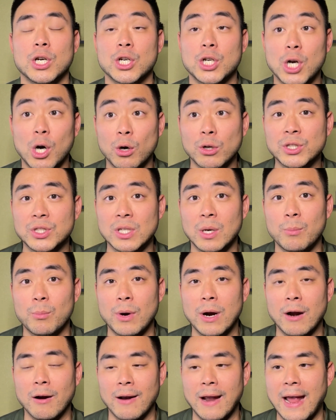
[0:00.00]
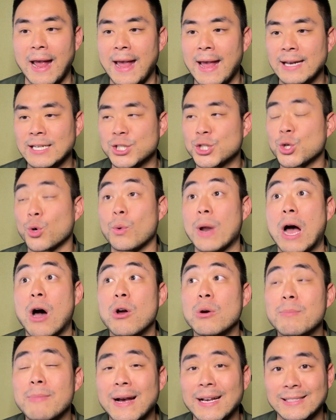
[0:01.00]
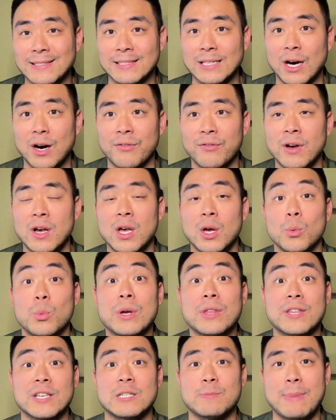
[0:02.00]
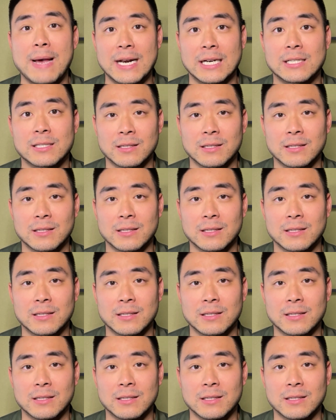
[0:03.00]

go somewhere and surround myself with the Spanish